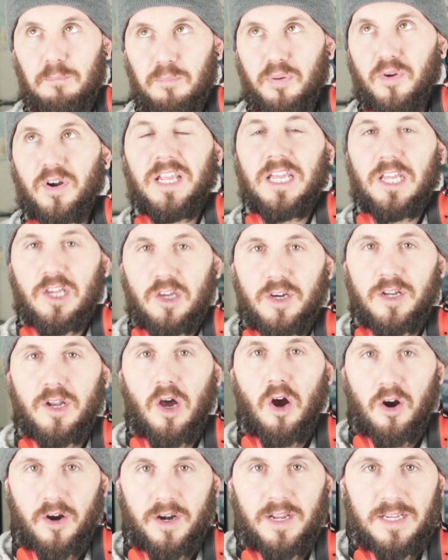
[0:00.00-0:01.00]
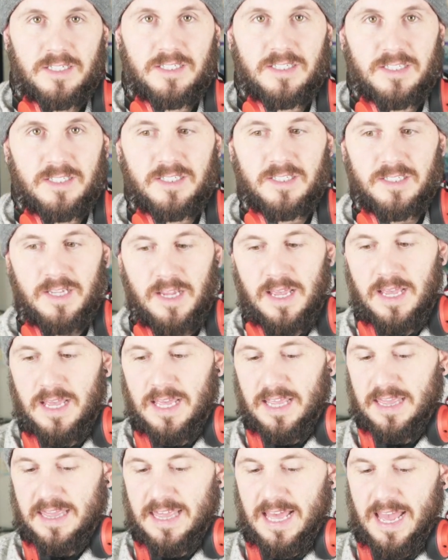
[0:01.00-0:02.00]
pretty good artists
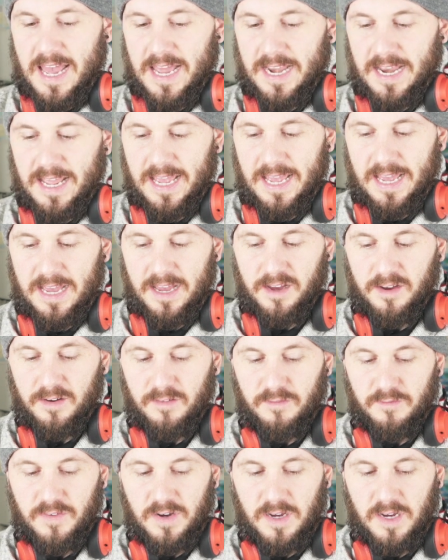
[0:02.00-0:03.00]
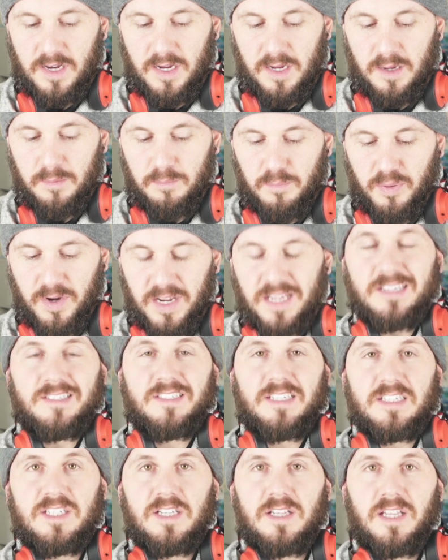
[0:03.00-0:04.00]
that have pretty
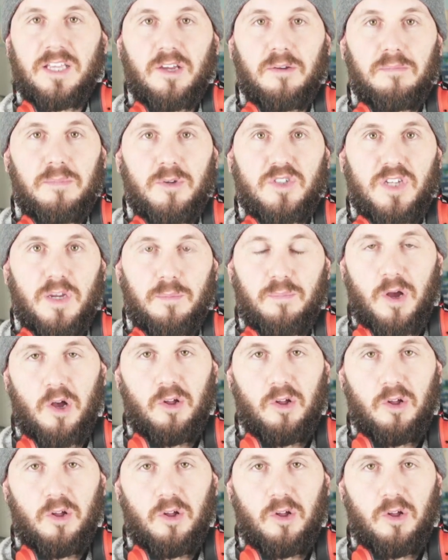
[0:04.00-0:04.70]
consistently good music.